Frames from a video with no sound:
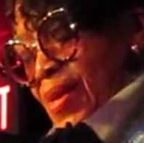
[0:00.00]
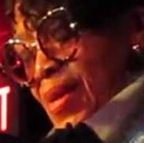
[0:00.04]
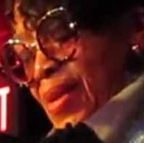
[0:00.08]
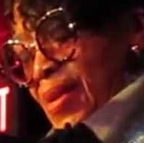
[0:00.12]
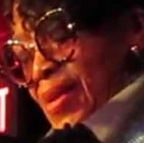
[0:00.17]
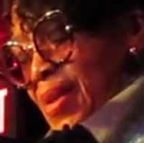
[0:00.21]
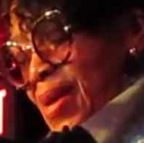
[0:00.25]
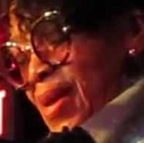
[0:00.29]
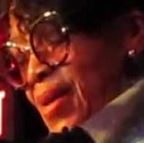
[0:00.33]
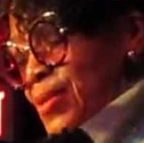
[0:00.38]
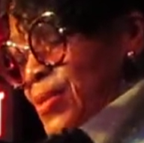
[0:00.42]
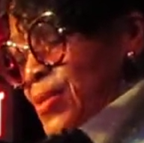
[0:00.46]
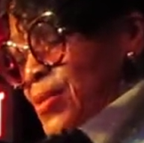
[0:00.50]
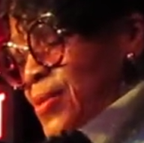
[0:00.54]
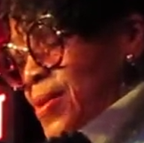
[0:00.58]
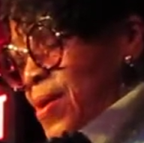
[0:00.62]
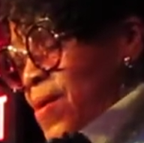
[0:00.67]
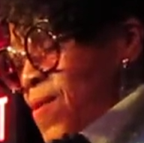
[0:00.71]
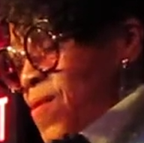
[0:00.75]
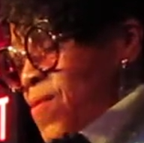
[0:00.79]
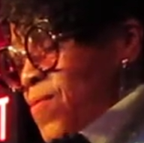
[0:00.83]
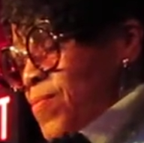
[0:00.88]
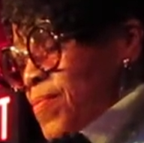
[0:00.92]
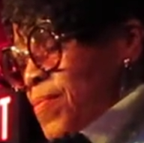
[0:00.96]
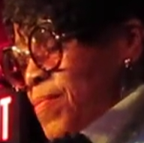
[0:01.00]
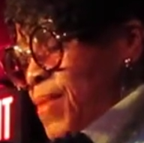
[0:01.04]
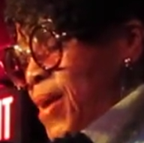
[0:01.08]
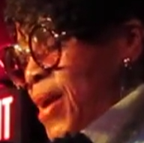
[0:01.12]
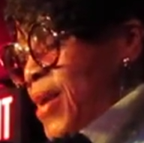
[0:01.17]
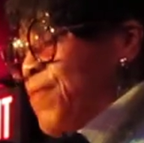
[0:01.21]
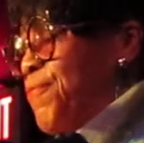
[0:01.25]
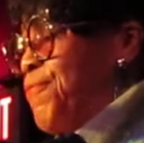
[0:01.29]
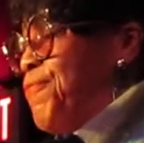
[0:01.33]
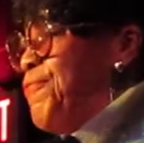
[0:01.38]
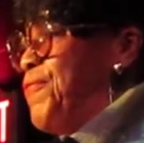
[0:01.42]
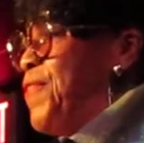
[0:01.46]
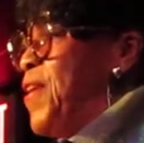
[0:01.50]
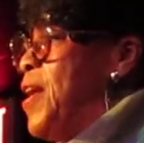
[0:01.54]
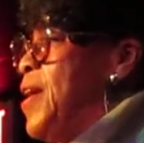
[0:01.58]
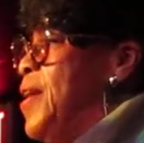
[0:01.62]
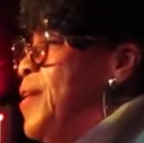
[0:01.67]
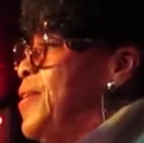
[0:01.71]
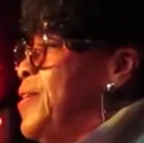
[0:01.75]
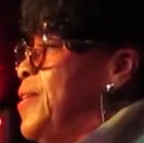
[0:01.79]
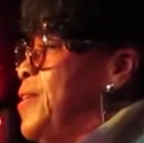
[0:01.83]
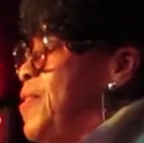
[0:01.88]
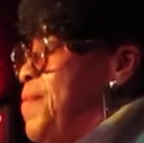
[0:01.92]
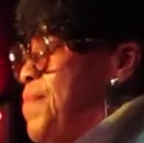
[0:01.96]
Now don't make
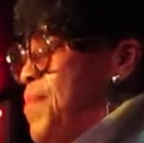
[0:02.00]
fun of the